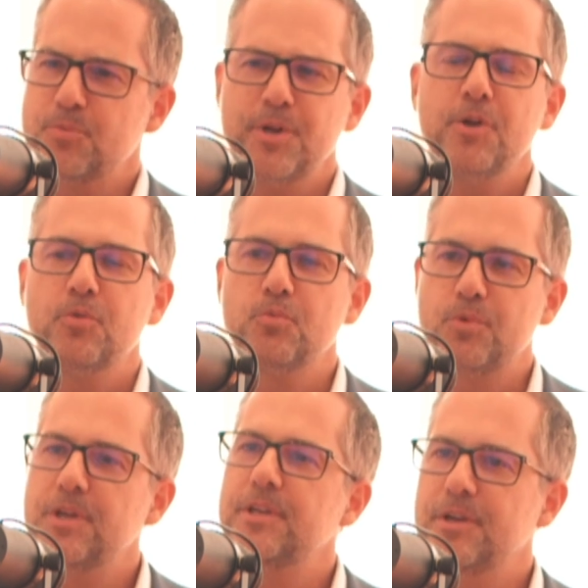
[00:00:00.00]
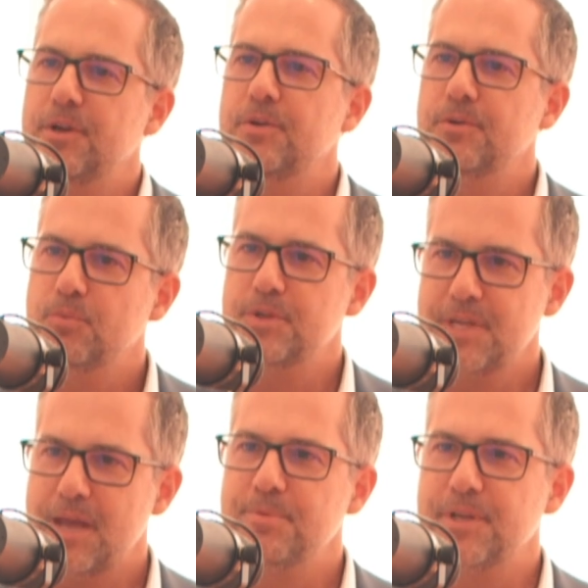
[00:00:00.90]
we don't really know what's
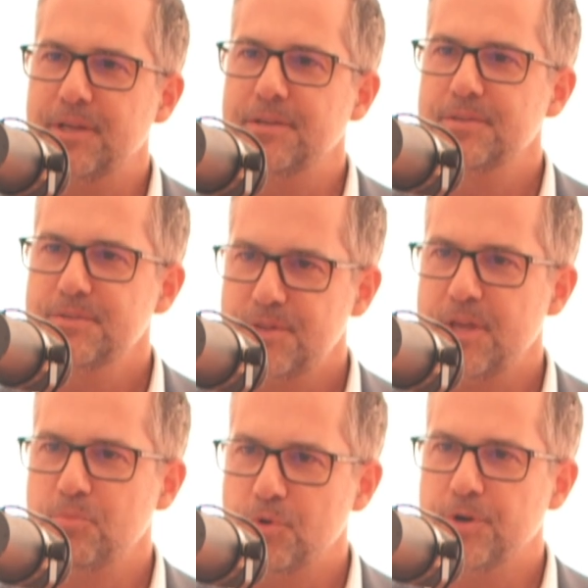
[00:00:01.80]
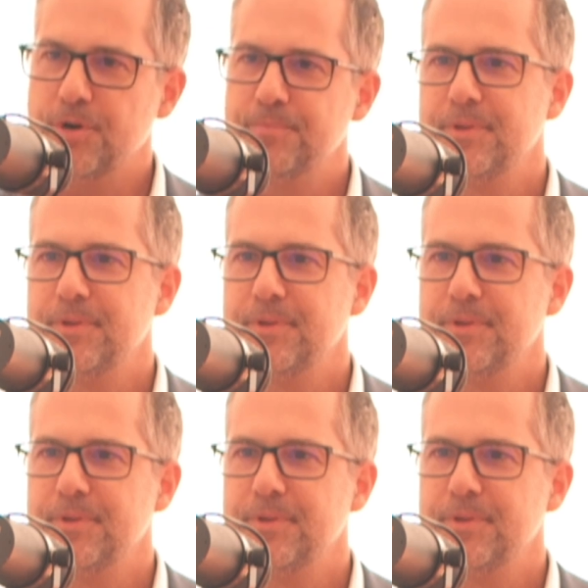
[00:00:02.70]
happening to that water.